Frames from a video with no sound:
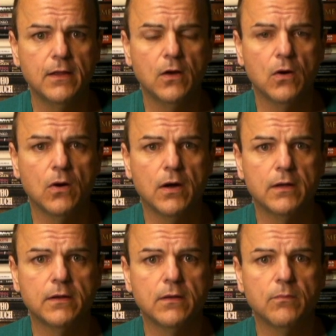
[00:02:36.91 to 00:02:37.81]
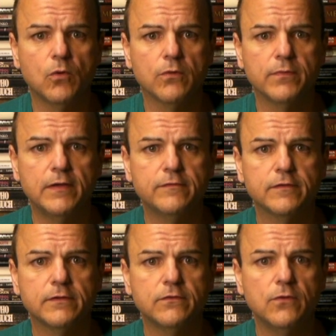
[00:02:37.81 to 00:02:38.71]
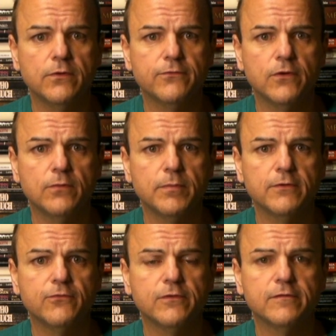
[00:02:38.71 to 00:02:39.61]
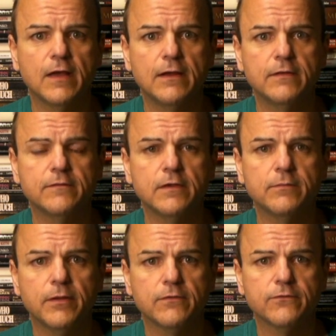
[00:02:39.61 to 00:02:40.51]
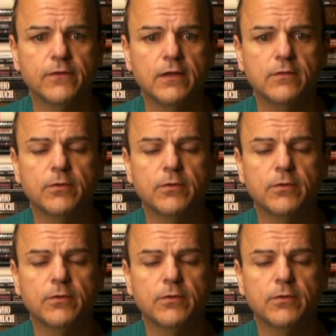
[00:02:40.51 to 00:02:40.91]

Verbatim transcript: on more recent UFO and Bigfoot sightings in Pennsylvania,